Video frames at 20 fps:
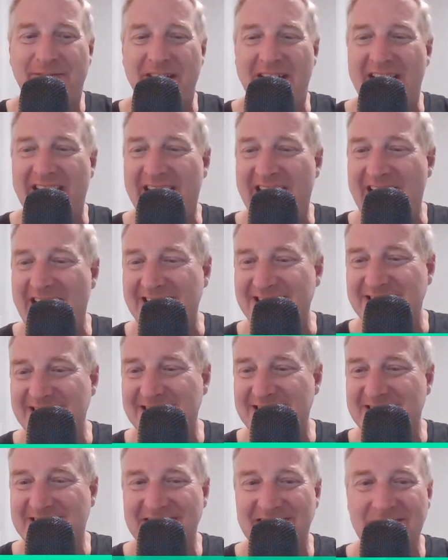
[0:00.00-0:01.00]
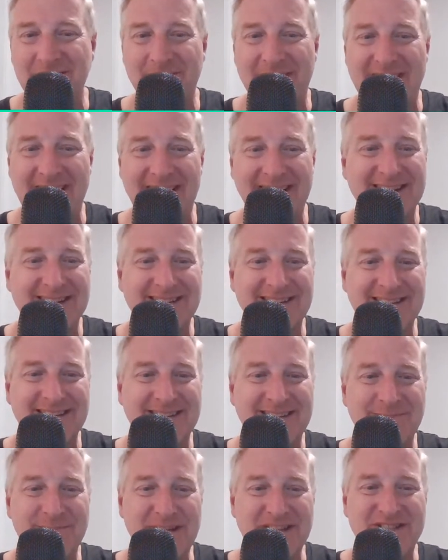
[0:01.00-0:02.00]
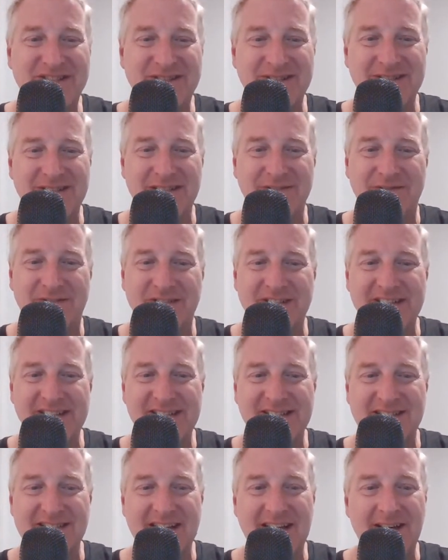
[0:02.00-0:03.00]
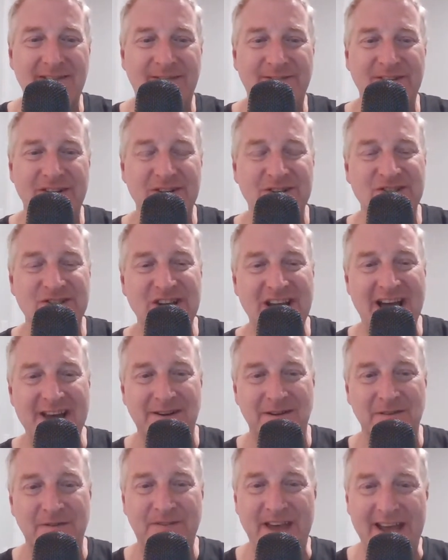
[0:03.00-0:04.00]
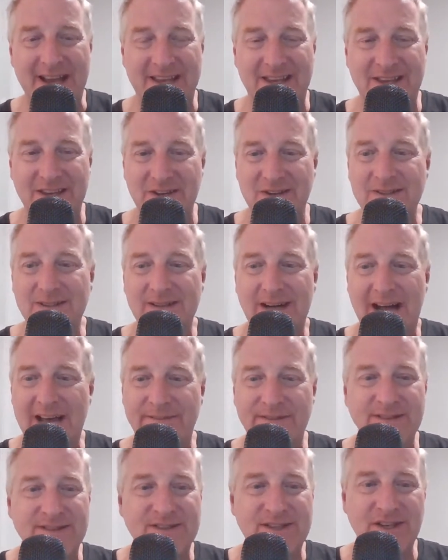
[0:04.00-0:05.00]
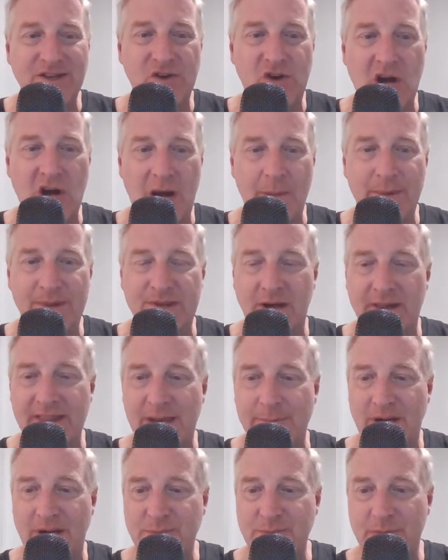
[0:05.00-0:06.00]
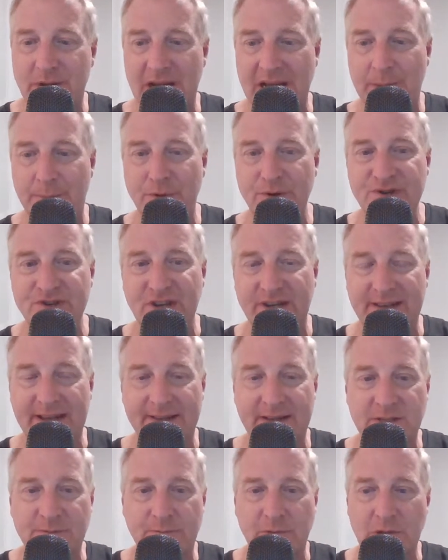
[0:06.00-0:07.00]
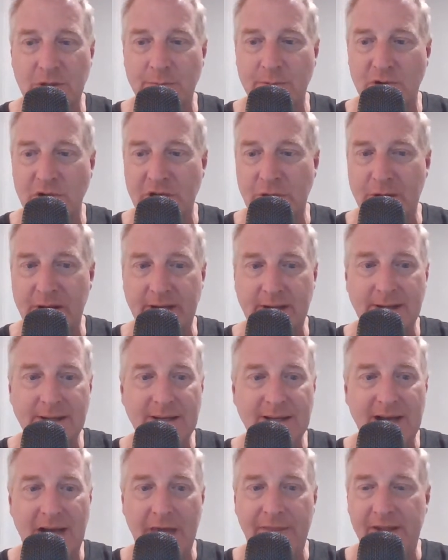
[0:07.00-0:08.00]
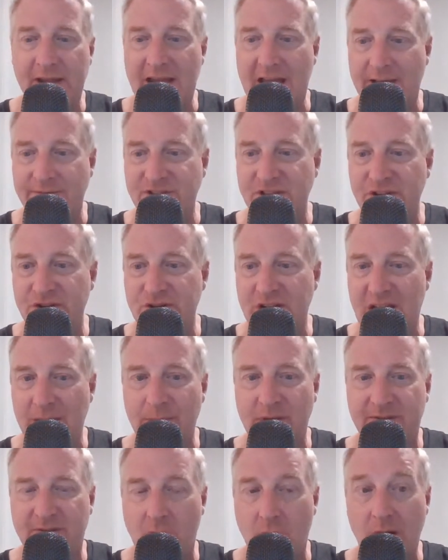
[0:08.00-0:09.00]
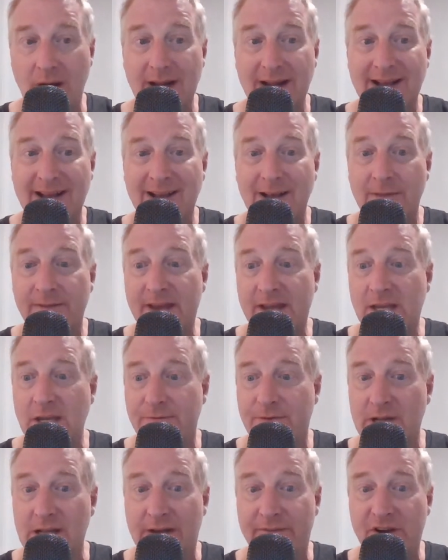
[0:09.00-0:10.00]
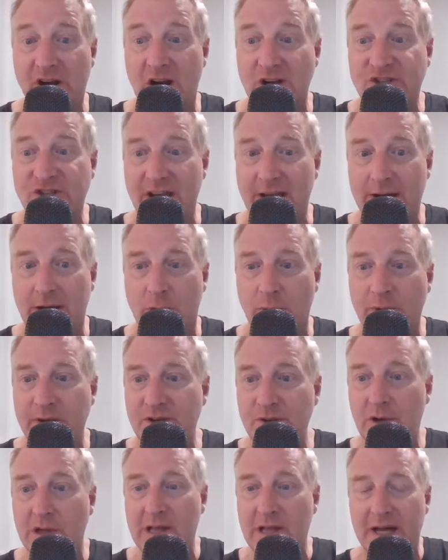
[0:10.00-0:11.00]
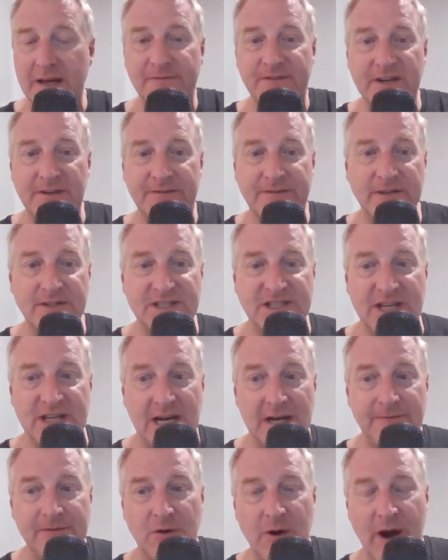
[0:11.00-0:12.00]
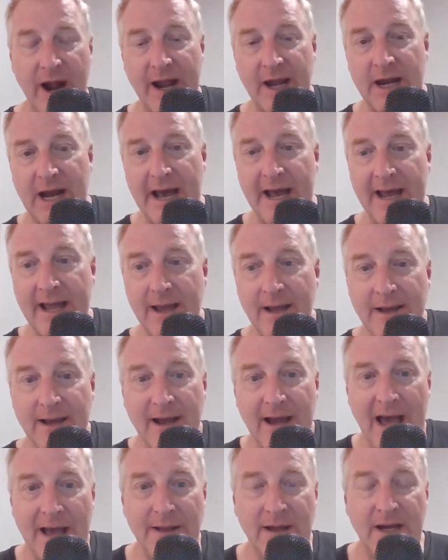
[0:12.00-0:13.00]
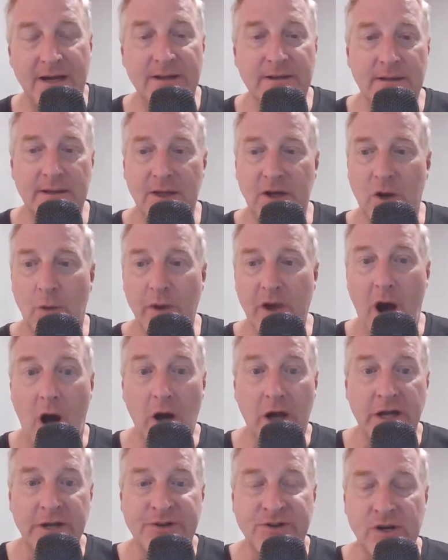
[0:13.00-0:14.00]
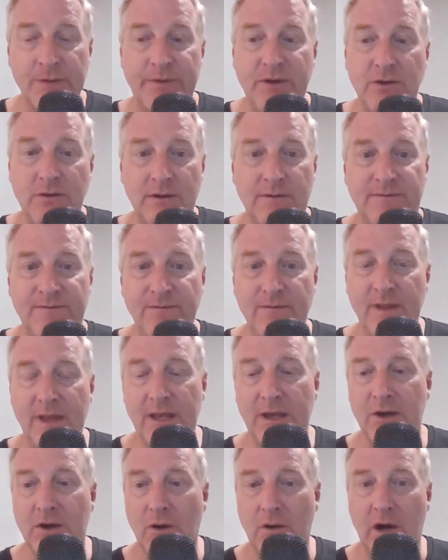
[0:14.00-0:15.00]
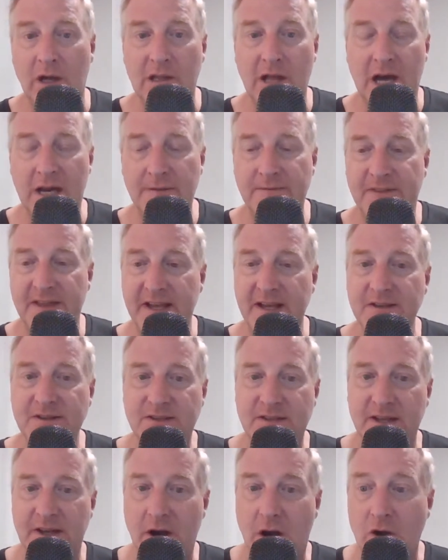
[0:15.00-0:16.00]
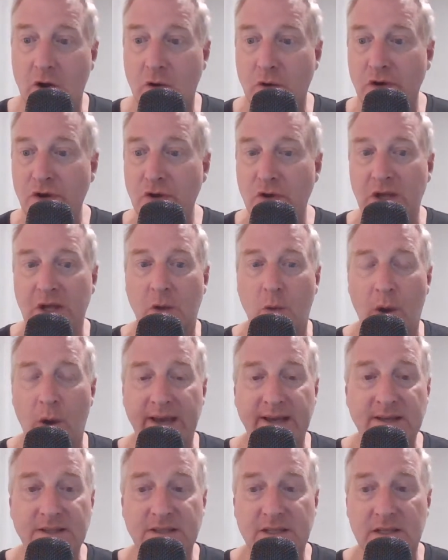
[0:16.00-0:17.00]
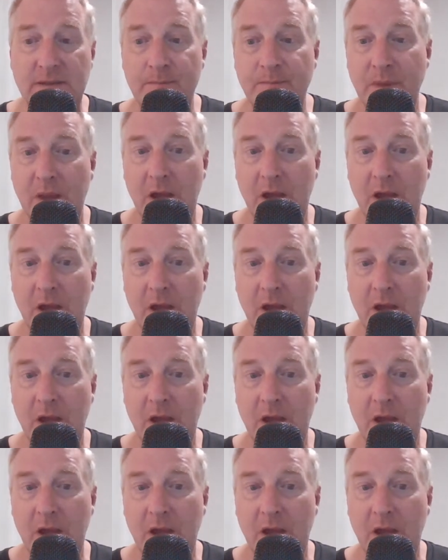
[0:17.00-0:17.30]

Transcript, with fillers: Fat Hand, good to see you back. Mr. DeVries, love your channel. Thank you. I haven't seen you comment much, but I appreciate that. It's really, really great. I think I have seen your name before. Thank you for loving our channel. We do a lot of different stuff. Greg and I, uh, you know, we all contribute, you know, a lot of things in our own unique ways.